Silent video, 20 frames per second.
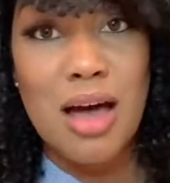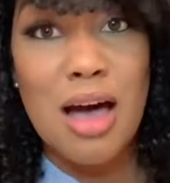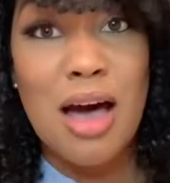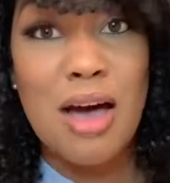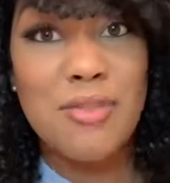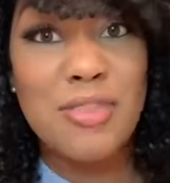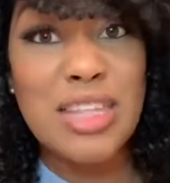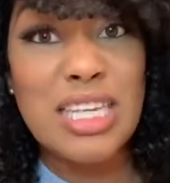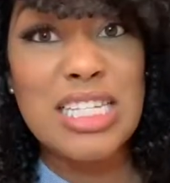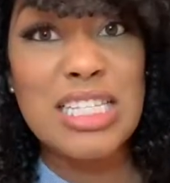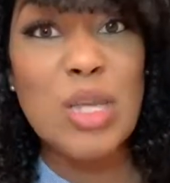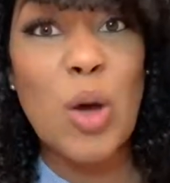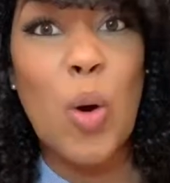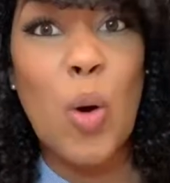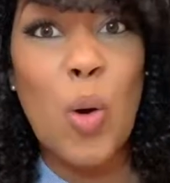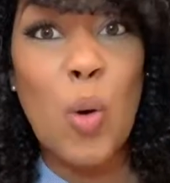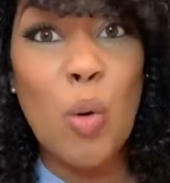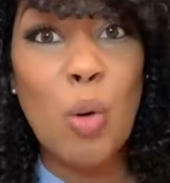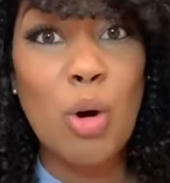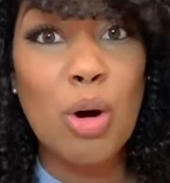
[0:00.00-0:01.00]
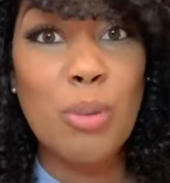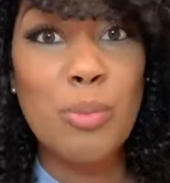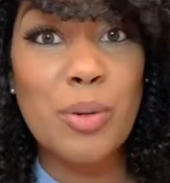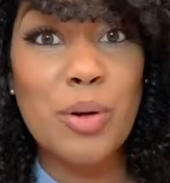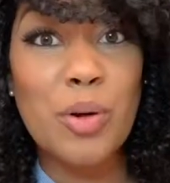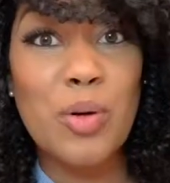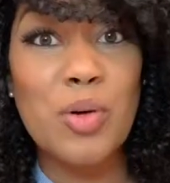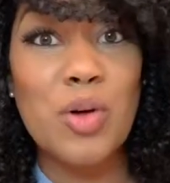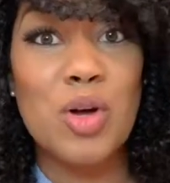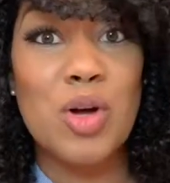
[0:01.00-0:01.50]
of this
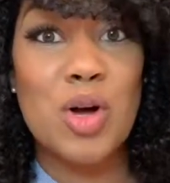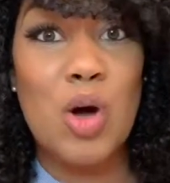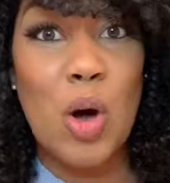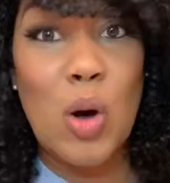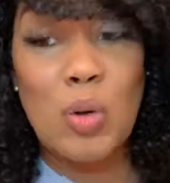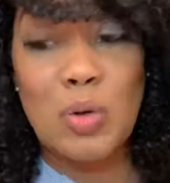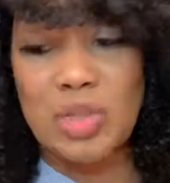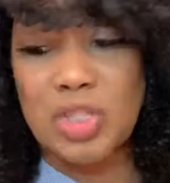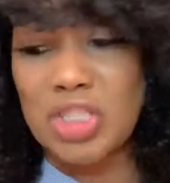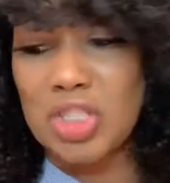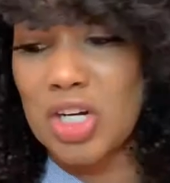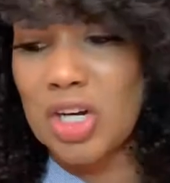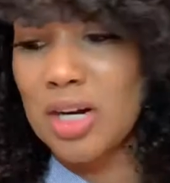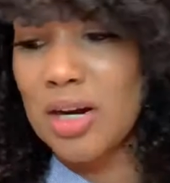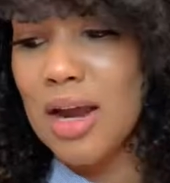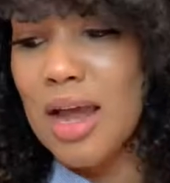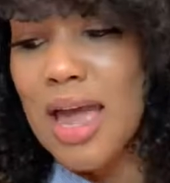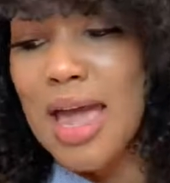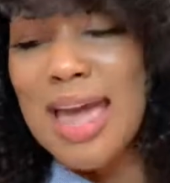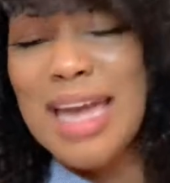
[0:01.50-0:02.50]
horrible culture.